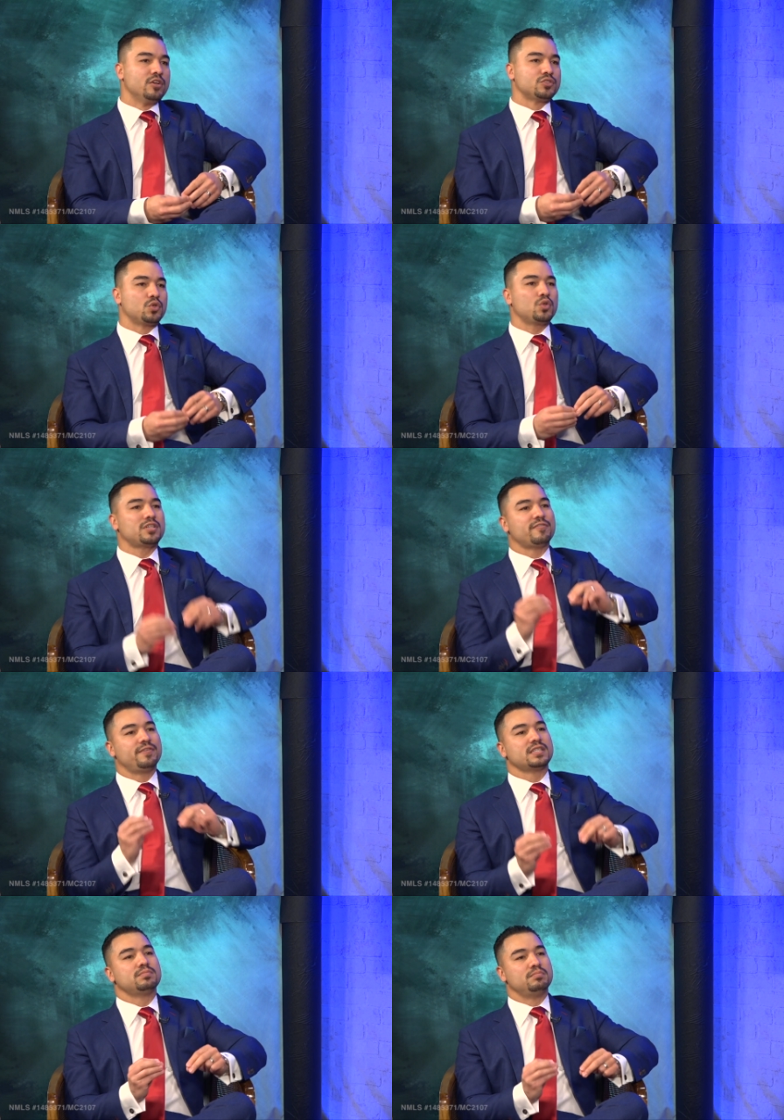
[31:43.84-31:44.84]
so those are
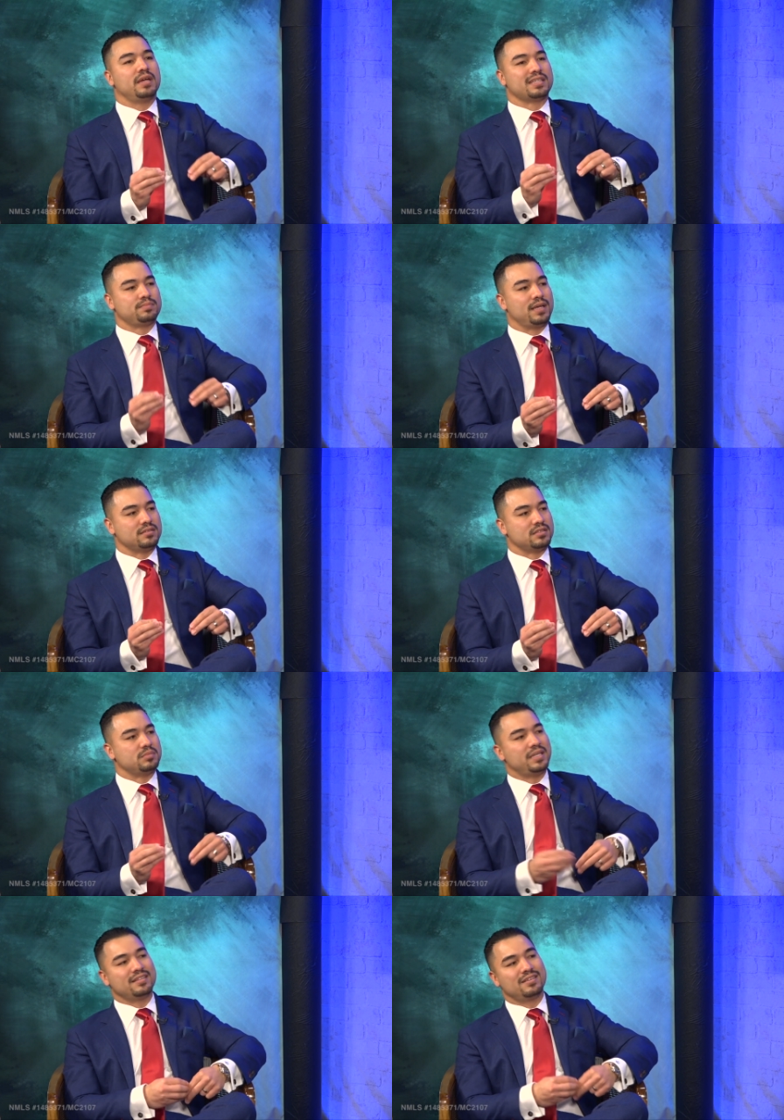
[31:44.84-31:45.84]
fixed
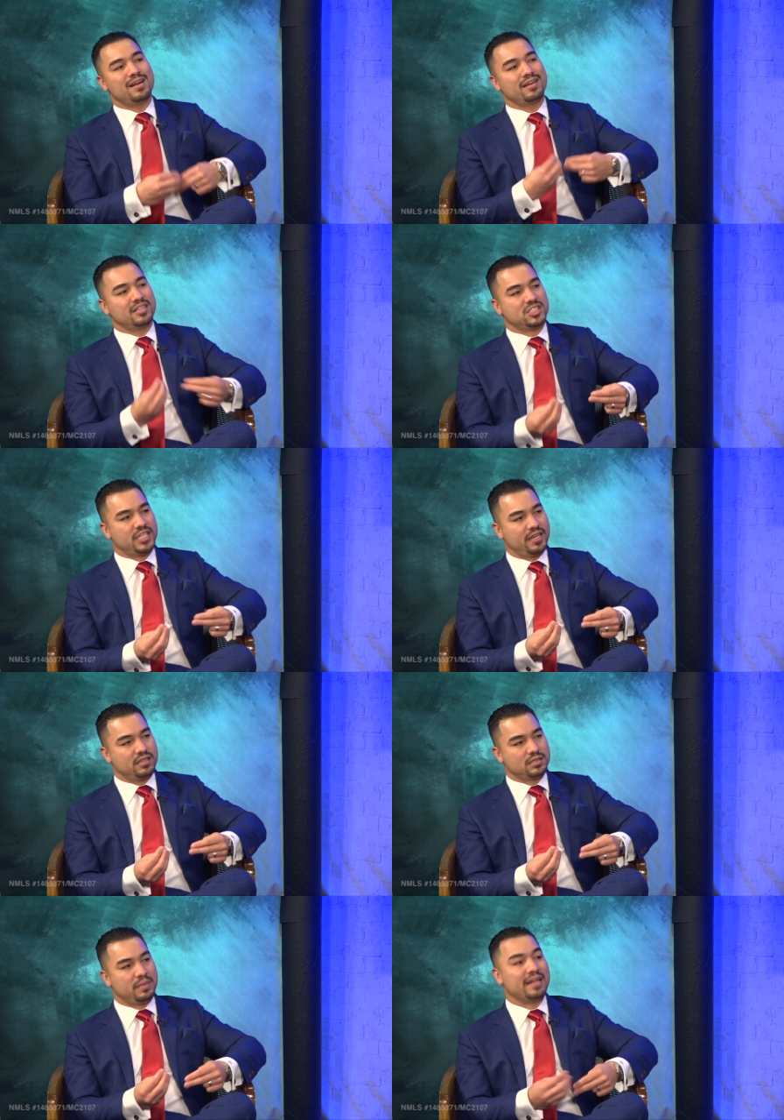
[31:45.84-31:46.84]
expenses, meaning they're not going to
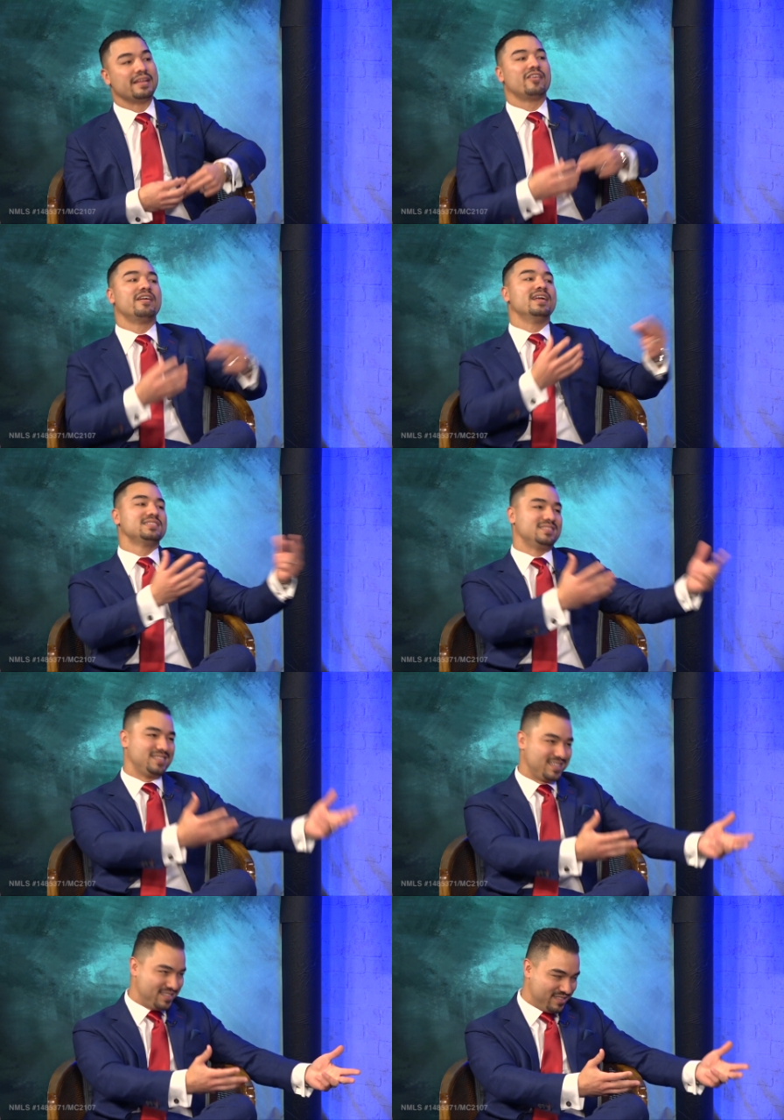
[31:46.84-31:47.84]
change, meaning they're a
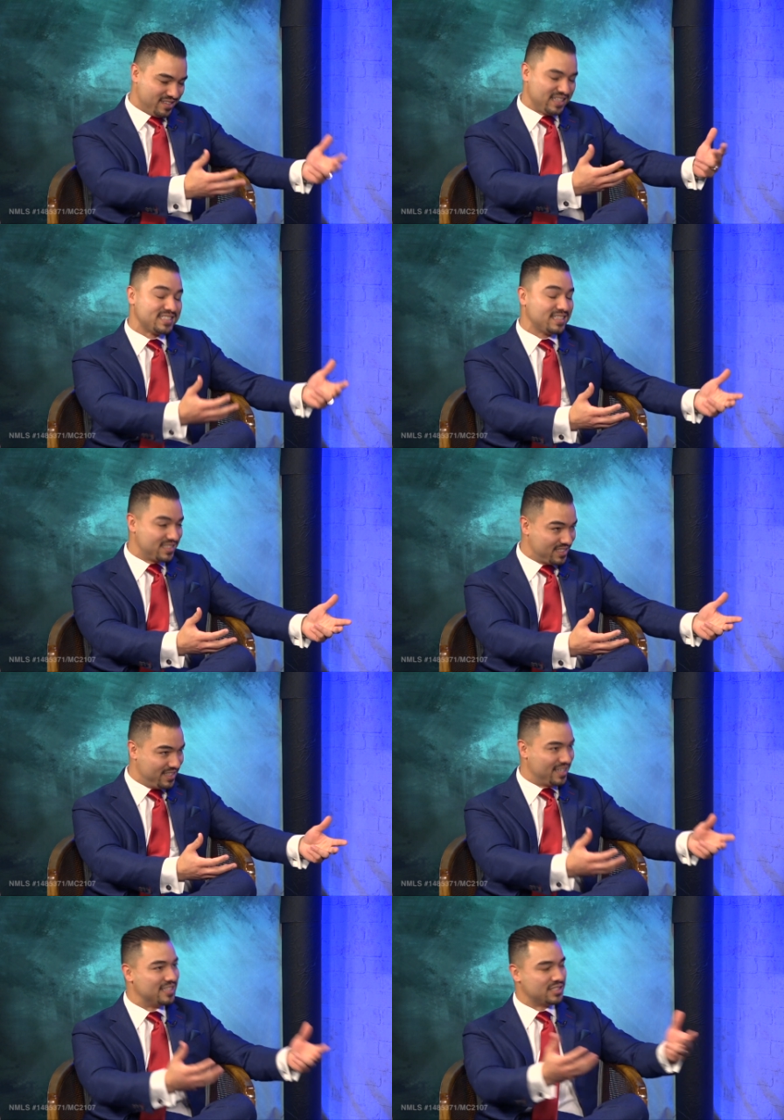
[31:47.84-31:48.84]

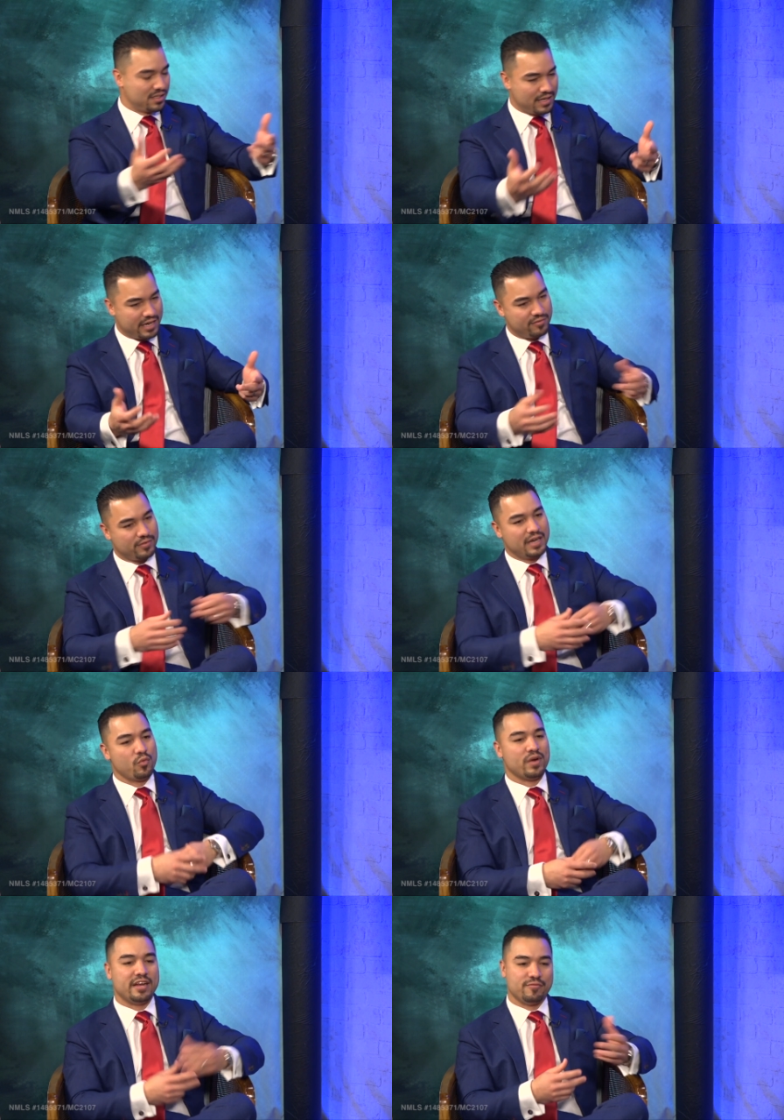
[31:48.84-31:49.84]
necessity to life, right?
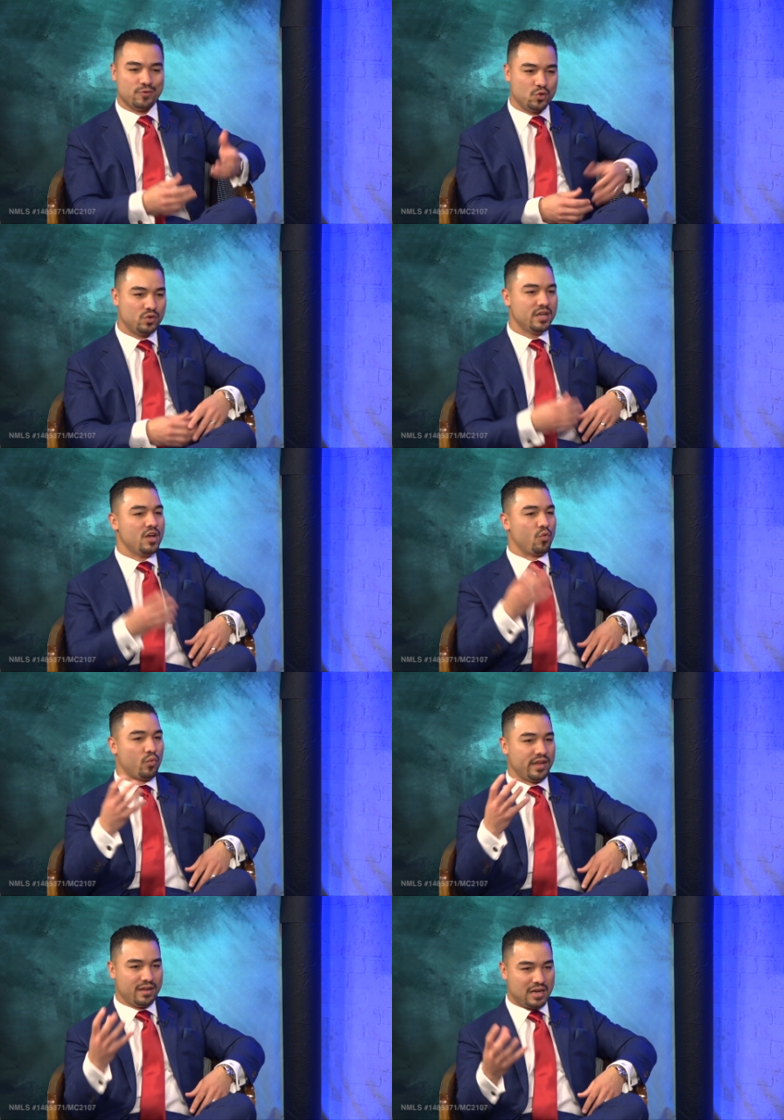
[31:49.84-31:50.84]
We need food,
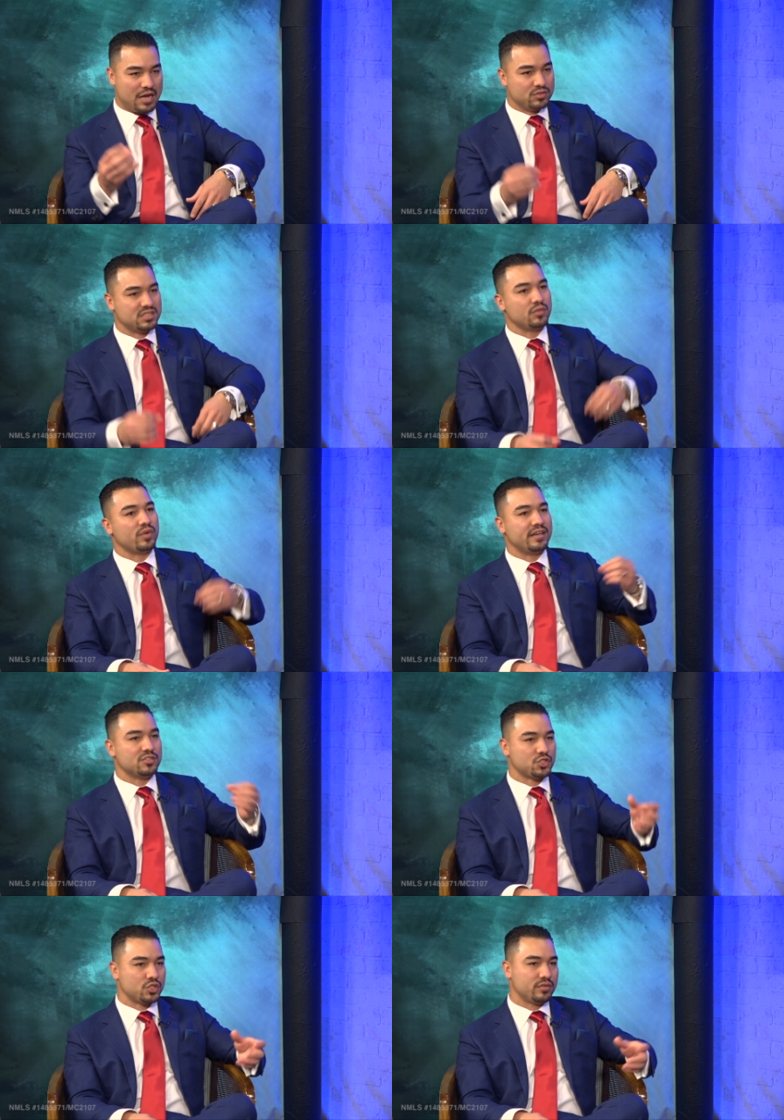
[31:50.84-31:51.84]
we need a housing, we need
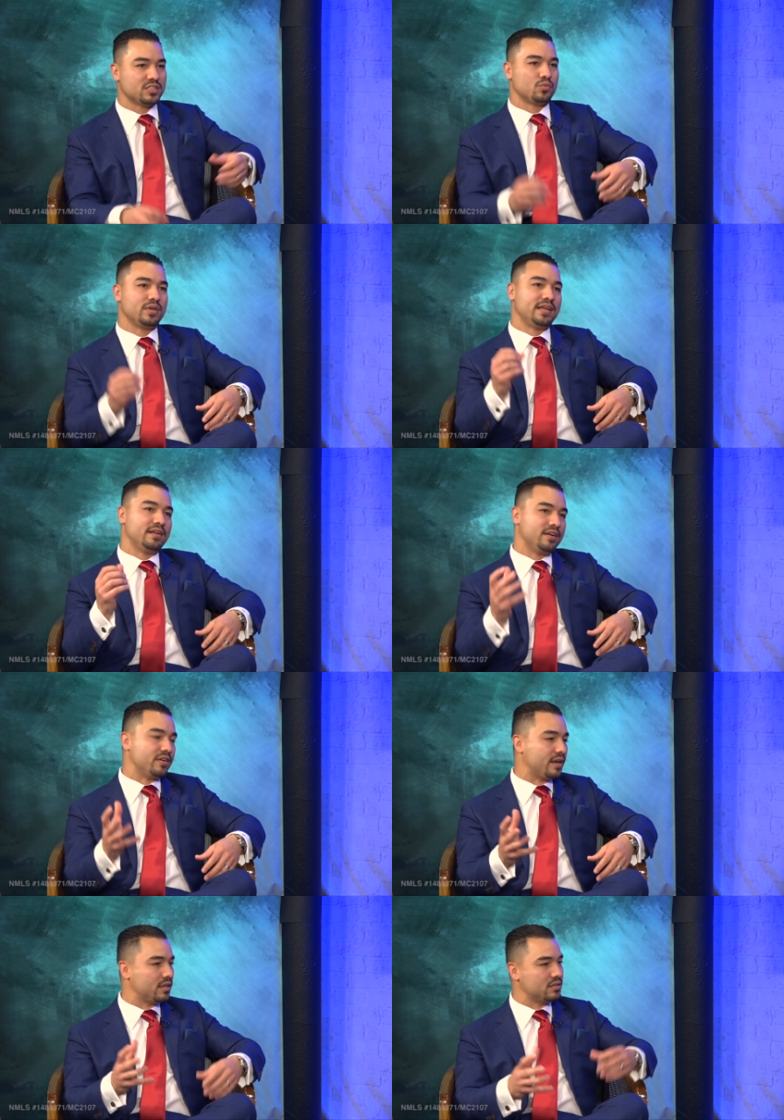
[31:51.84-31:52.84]
insurance, we need
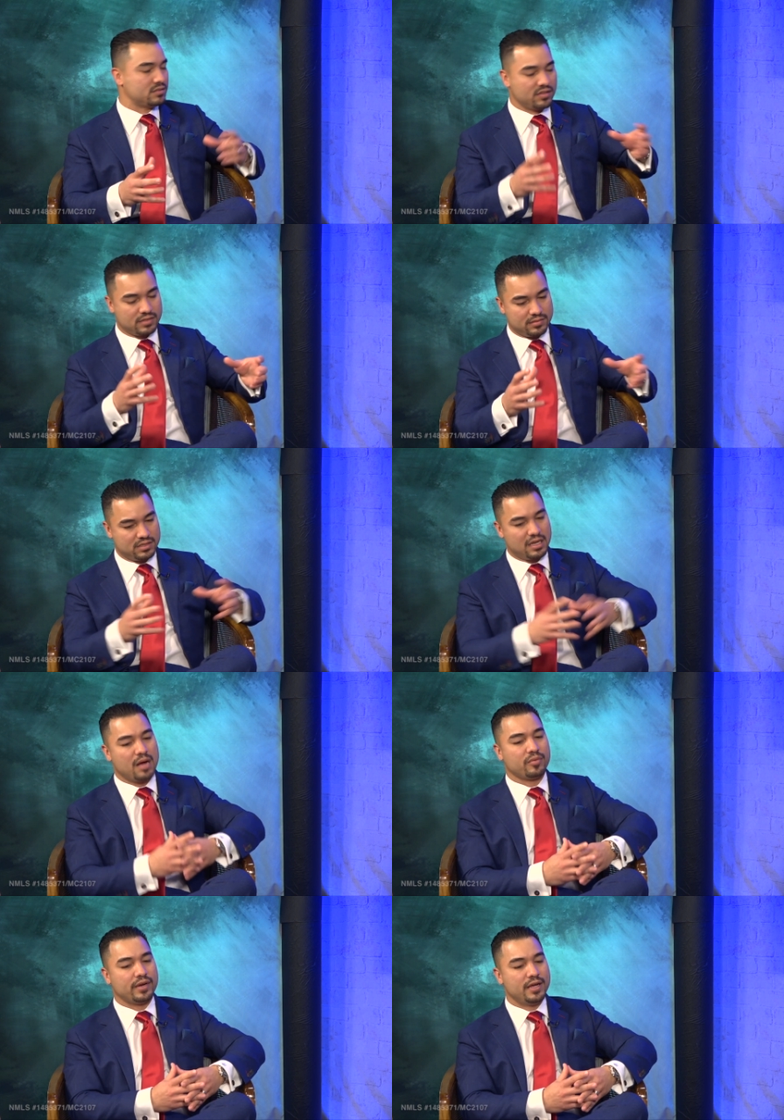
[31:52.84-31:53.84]
internet, stuff to
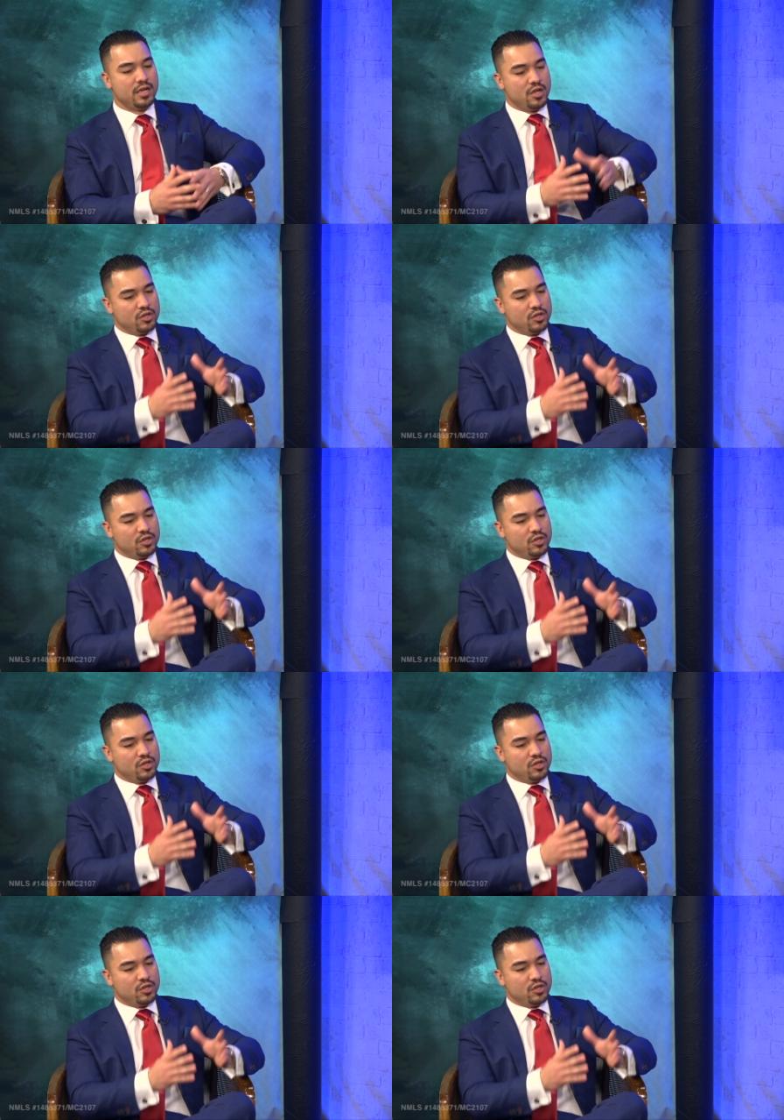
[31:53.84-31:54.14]
operate.